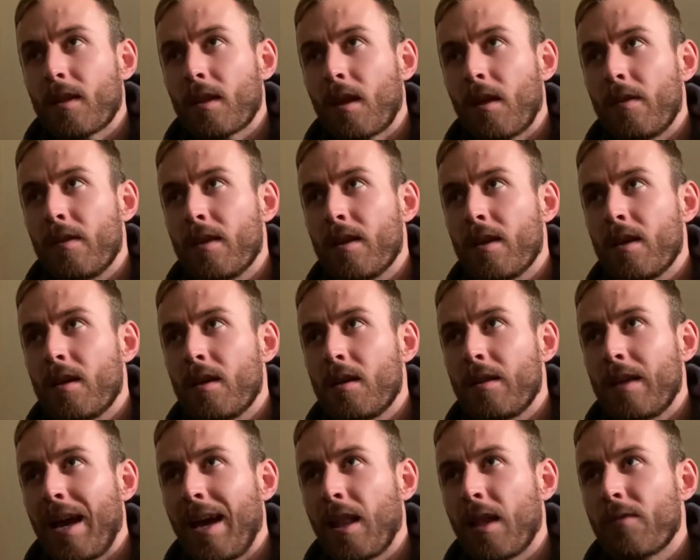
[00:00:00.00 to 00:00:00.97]
The
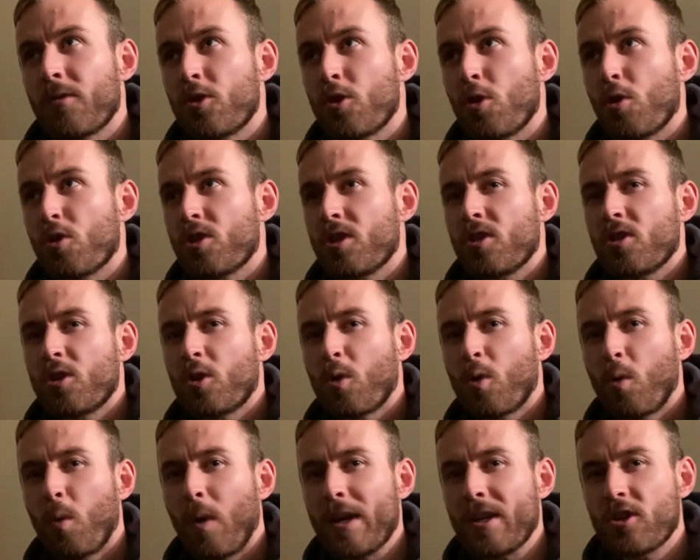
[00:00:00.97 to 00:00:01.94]
hill I've chosen is
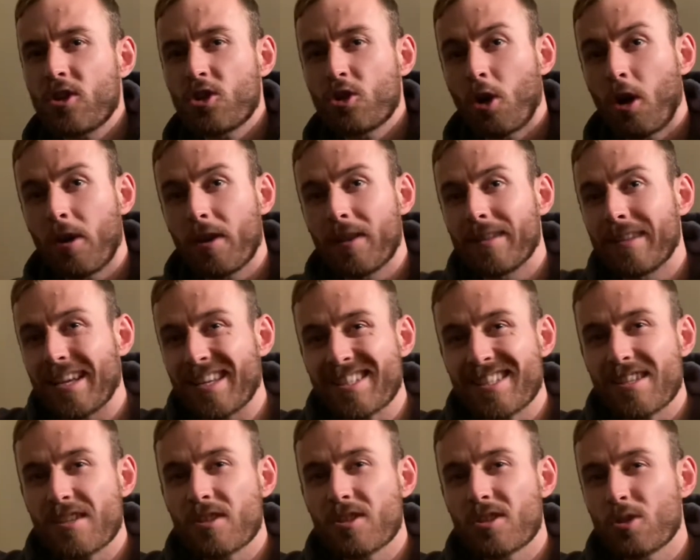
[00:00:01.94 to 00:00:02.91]
quite short in
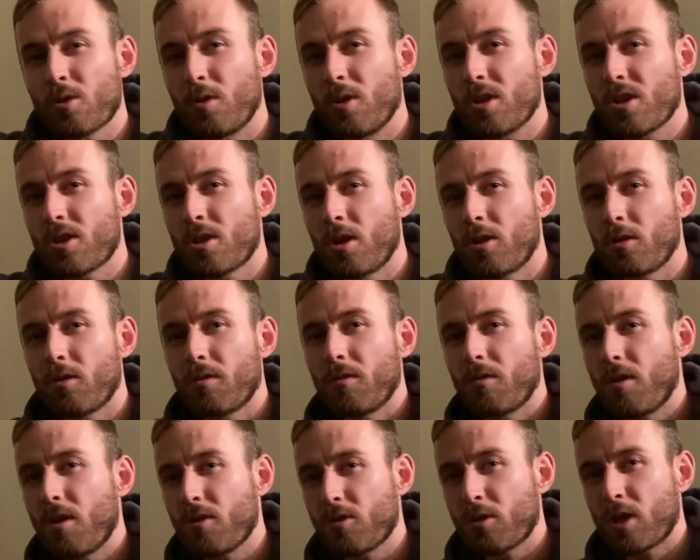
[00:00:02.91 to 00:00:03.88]
distance, so it's
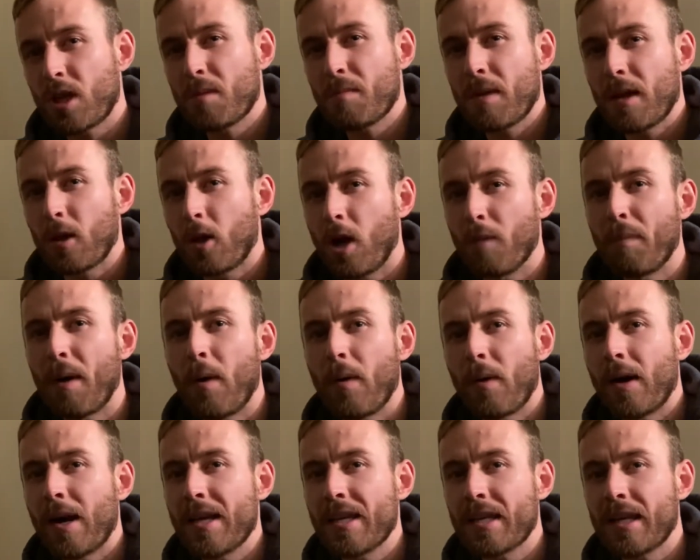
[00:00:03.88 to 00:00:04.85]
going to be a lot of power
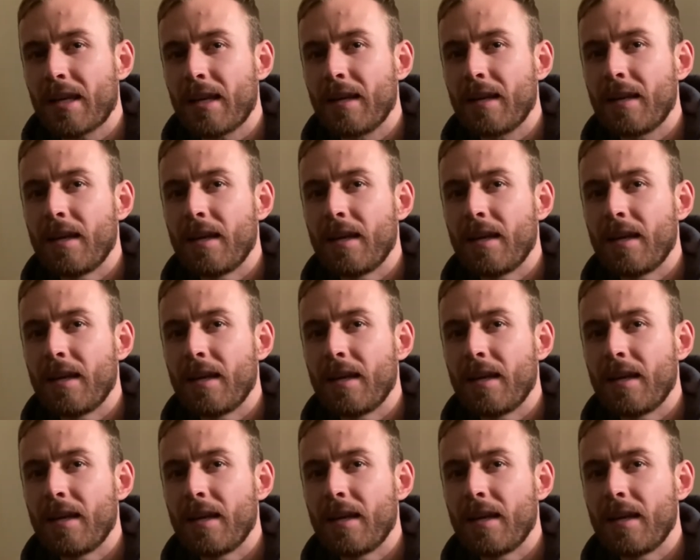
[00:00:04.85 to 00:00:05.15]
hiking,